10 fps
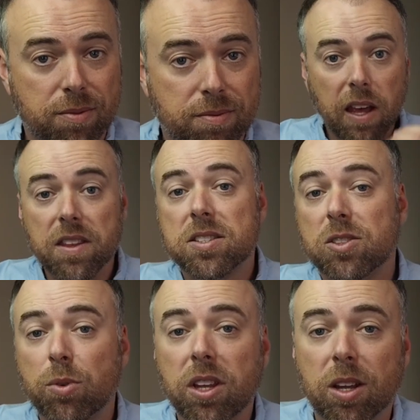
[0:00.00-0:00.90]
And this
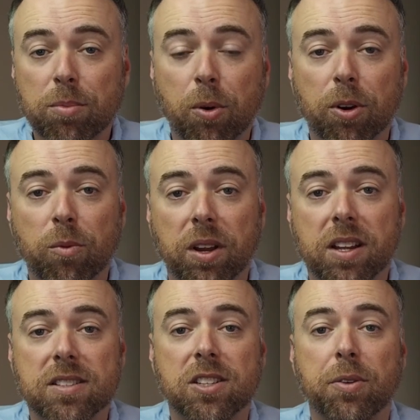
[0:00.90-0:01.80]
is really important when
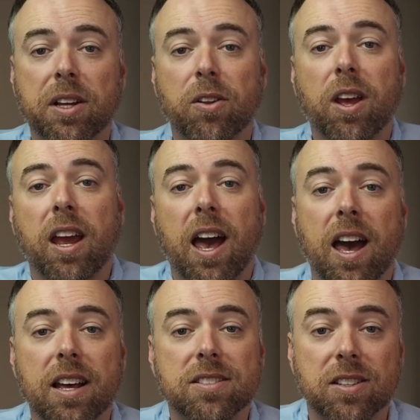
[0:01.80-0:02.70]
considering looking
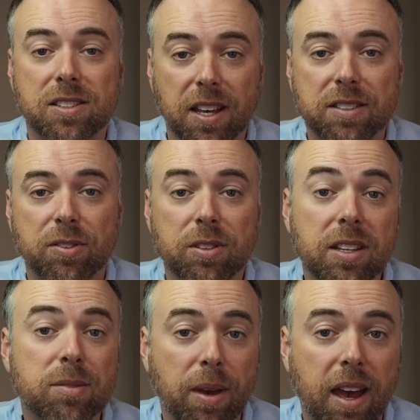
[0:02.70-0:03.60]
at a successful
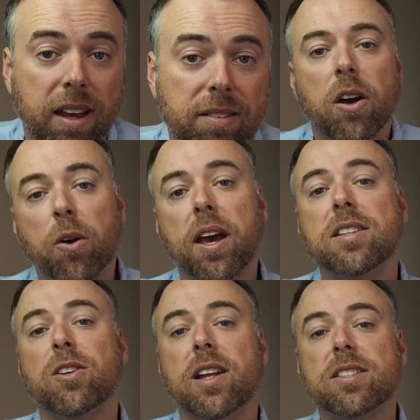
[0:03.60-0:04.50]
leaseback. Okay,
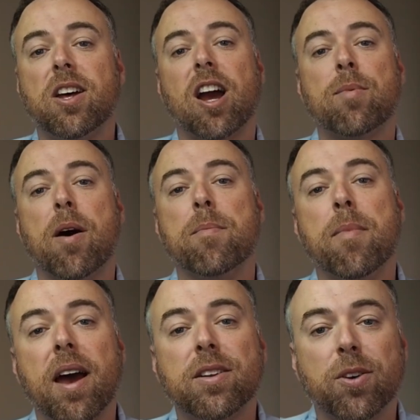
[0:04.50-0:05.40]
so let's talk about
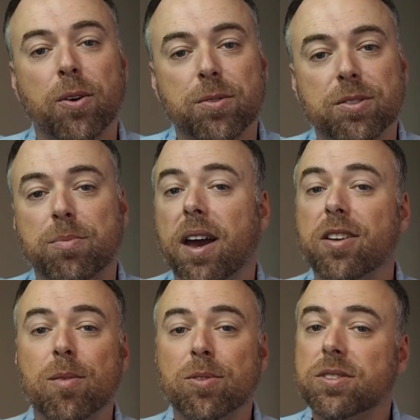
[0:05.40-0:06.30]
my totals, my
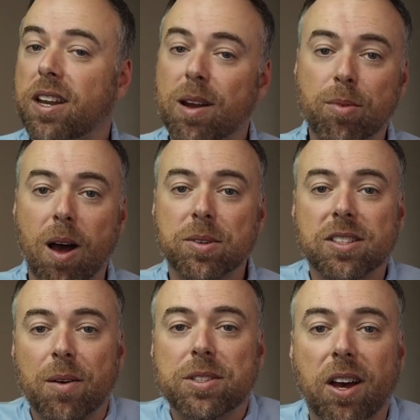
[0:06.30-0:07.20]
numbers that I promised
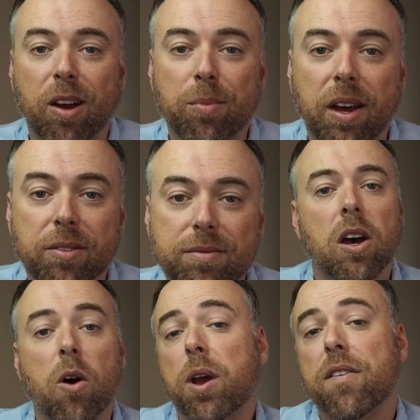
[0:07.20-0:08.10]
I would talk about.
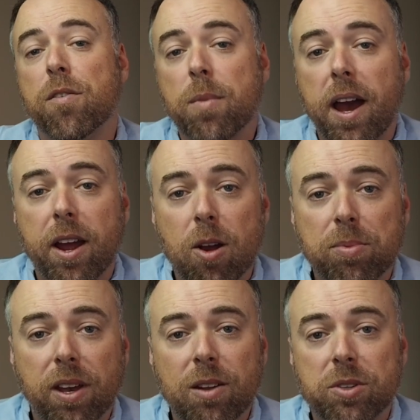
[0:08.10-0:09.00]
Okay, for my
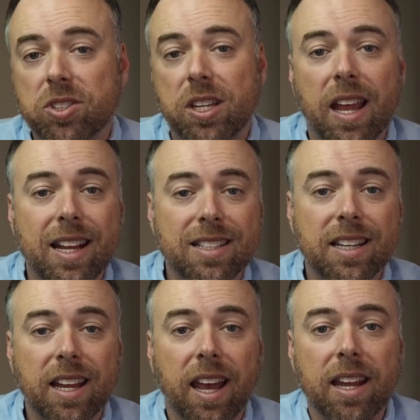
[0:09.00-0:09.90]
airplane, which is a
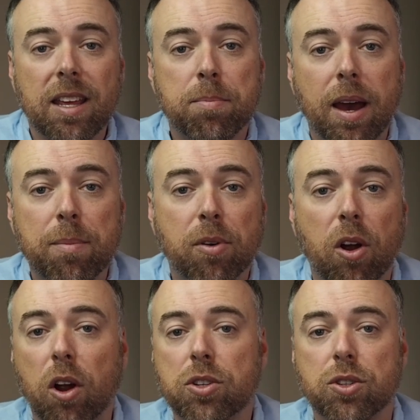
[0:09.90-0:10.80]
1980 Piper
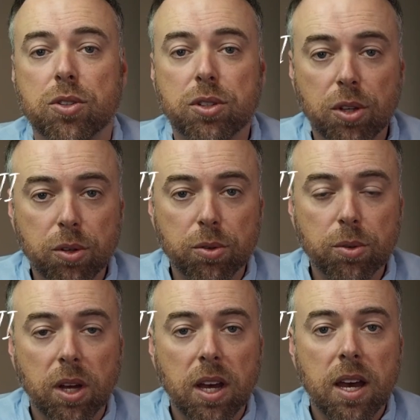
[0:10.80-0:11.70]
Archer
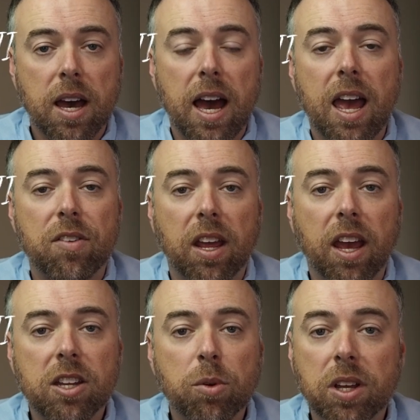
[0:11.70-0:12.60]
II, I have an
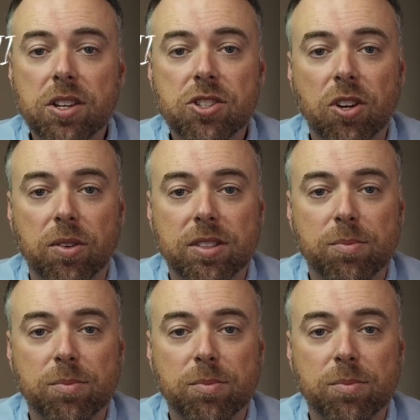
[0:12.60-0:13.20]
annual insurance